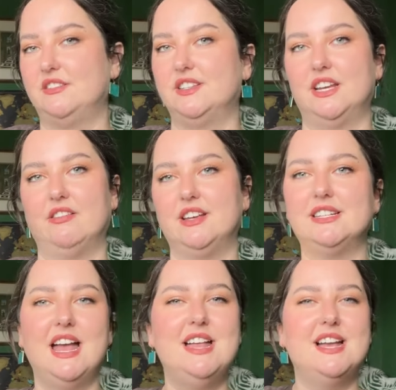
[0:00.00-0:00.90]
of the series.
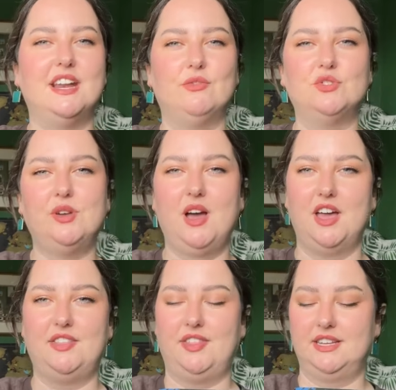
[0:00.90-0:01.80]
And I've also
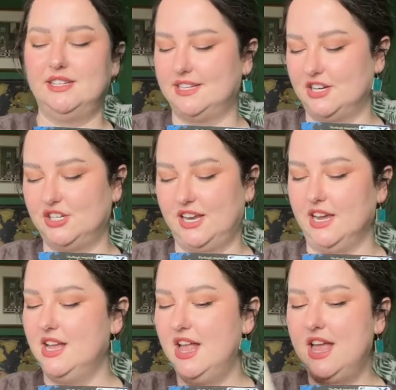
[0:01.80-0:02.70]
heard that this is
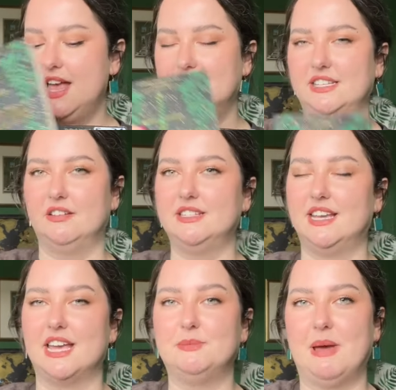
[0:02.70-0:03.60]
actually a series that
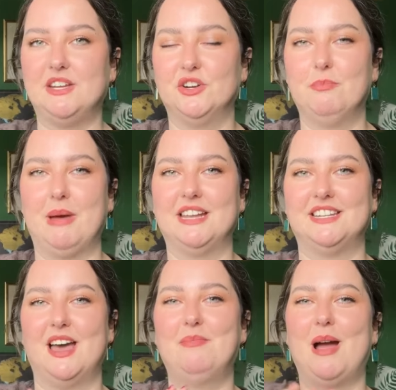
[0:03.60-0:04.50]
gets better and
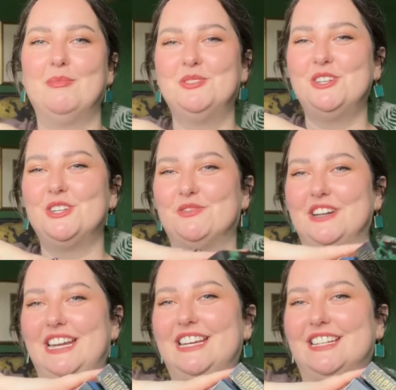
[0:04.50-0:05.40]
better, but I'm also just
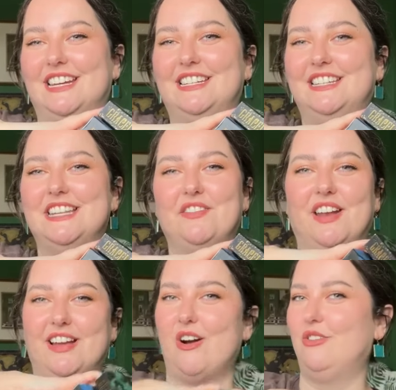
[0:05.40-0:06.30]
really excited to see if it
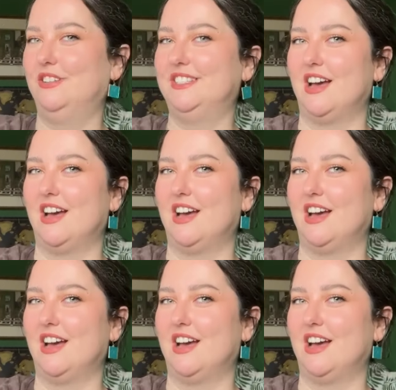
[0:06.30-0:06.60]
like holds